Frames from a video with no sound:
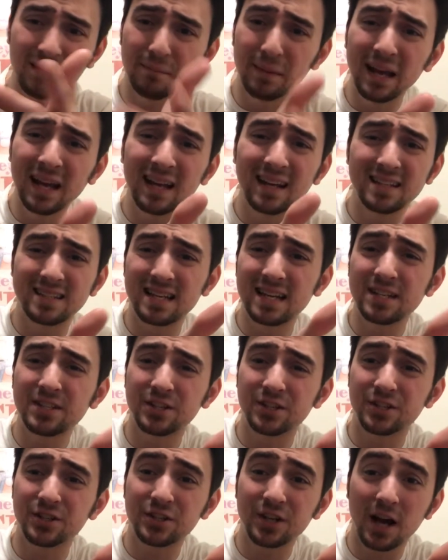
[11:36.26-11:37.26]
Man, his head
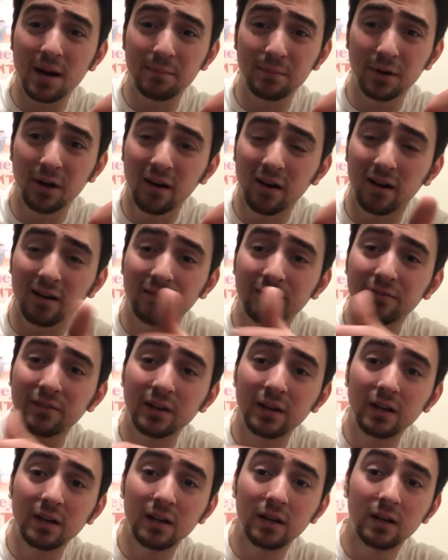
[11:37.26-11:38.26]
just chopped off.
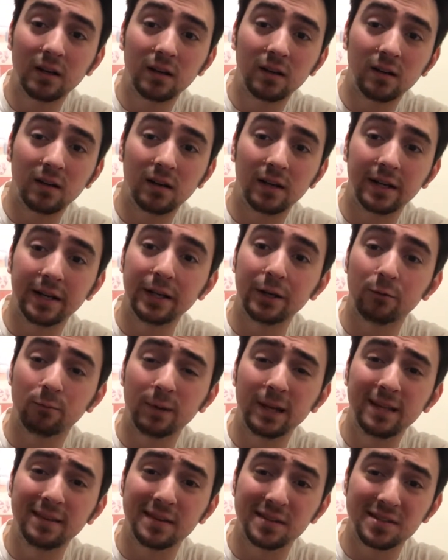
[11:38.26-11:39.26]
I need to
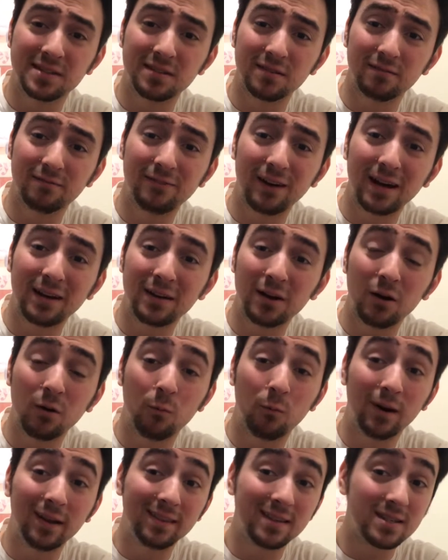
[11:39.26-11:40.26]
read this, find
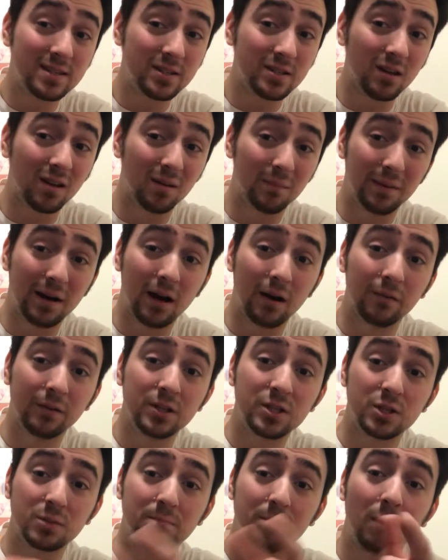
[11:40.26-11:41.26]
out what this is all about.
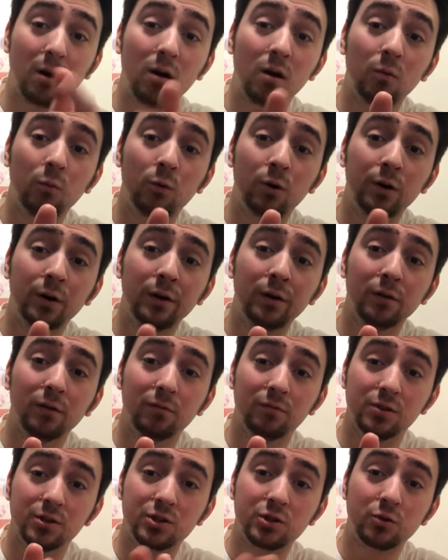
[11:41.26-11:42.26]
This is part 1
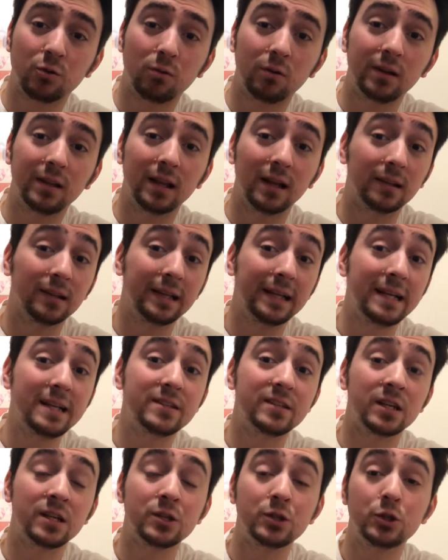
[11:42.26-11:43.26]
of the story that
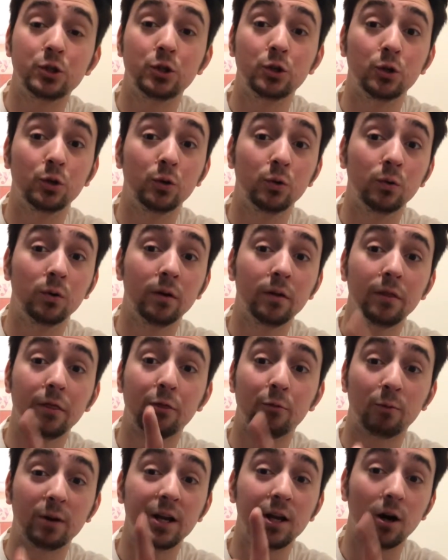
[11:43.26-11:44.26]
leads into
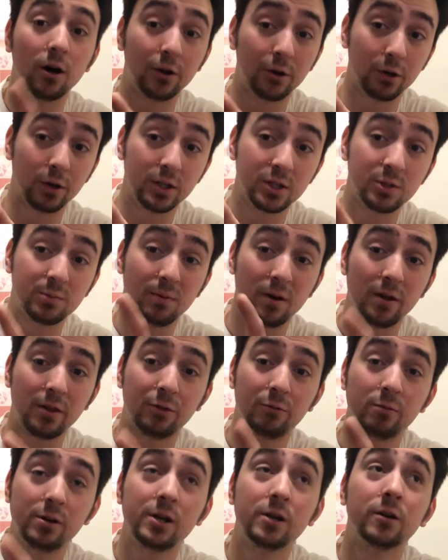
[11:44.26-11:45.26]
300.
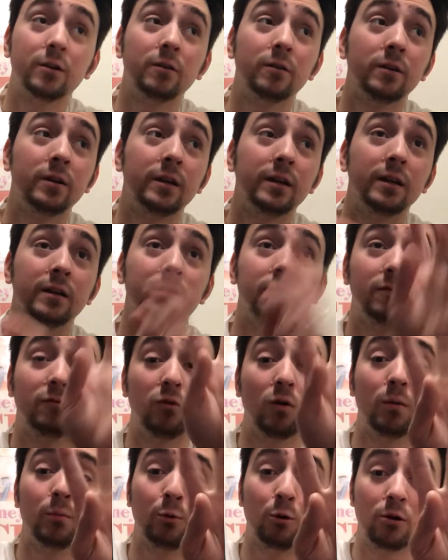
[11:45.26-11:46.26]
Spawn 300,
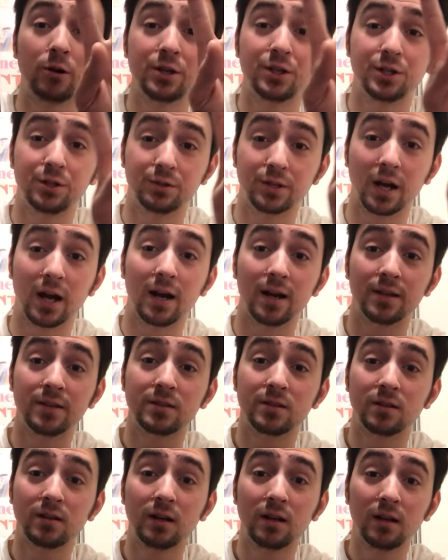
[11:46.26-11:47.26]
4 more issues,
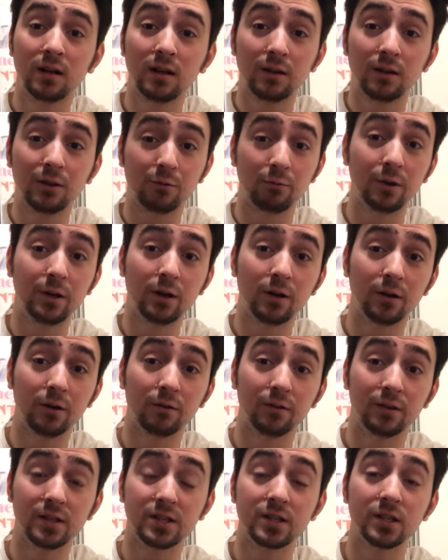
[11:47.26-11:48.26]
guys.
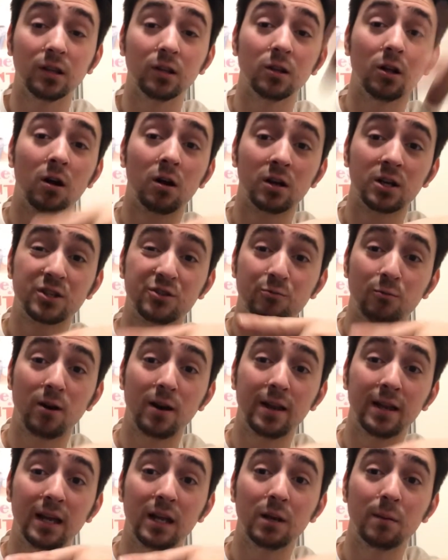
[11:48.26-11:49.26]
300. This is the longest
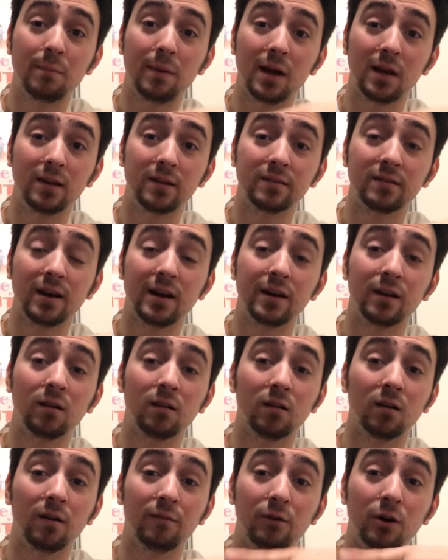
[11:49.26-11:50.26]
running independent
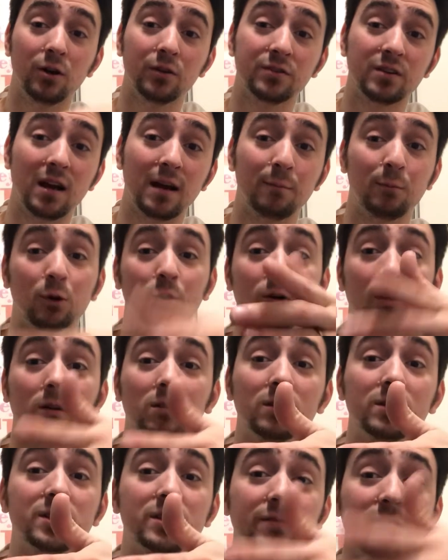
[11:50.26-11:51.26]
title of all time,
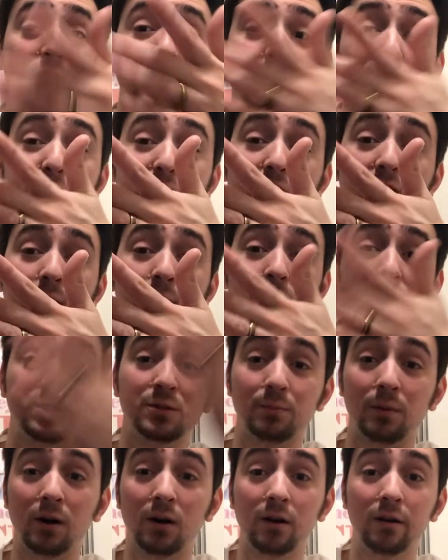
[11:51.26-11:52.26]
regardless of how you feel about
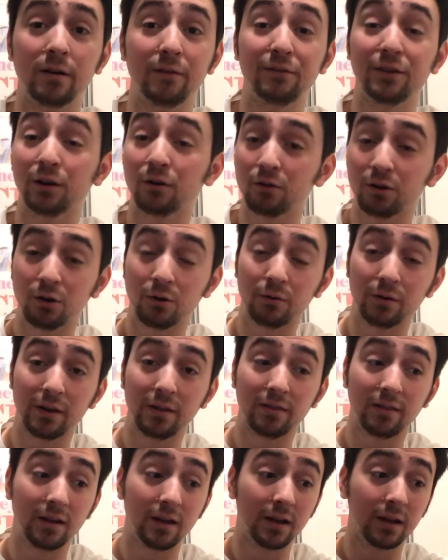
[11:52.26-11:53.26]
Spawn or if you don't know
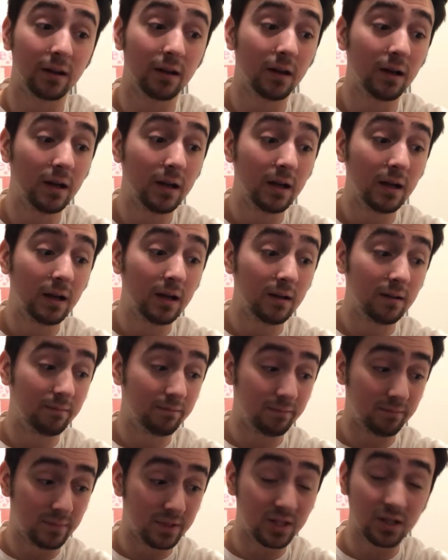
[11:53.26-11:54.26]
anything.
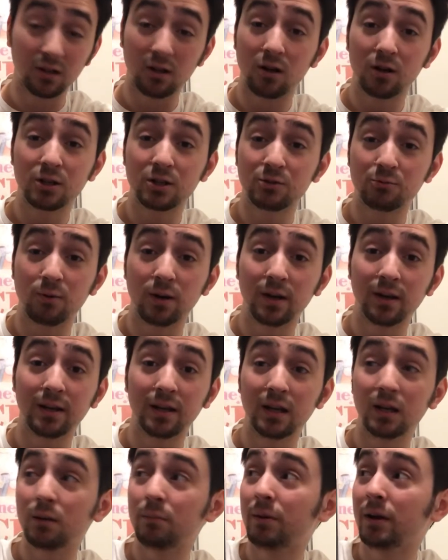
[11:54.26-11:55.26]
This is the longest
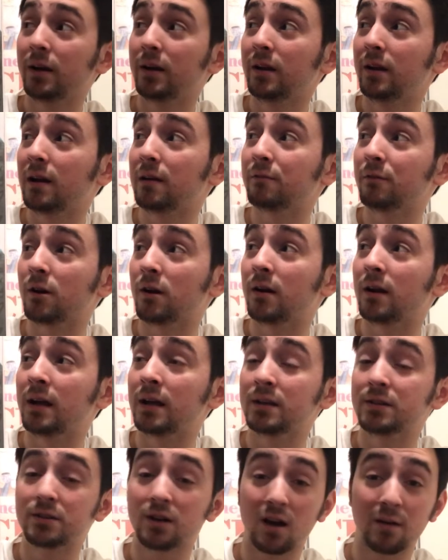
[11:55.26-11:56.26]
running independent ever,
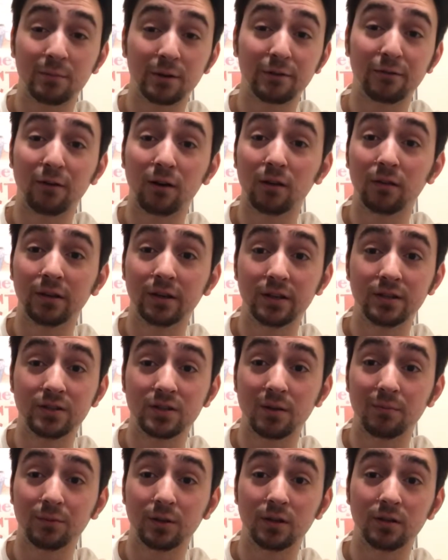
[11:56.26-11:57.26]
and Todd McFarlane did
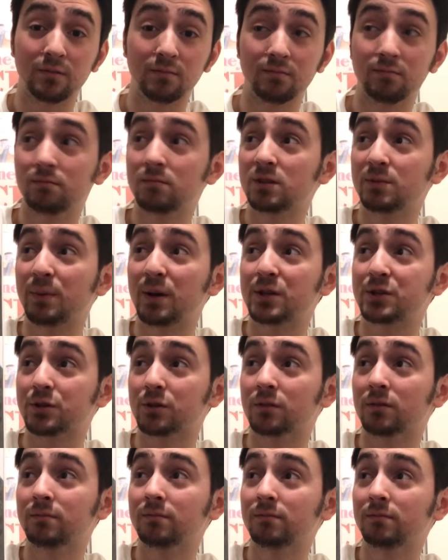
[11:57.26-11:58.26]
something
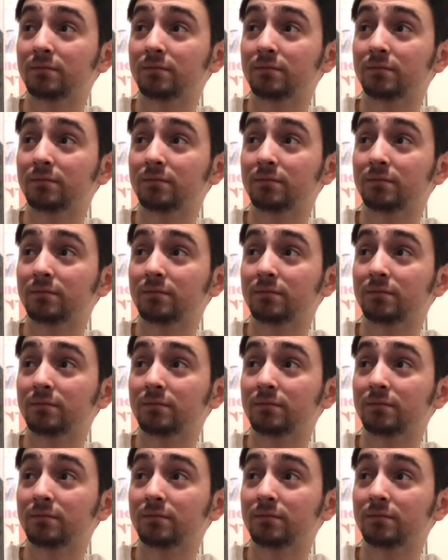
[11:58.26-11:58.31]
special.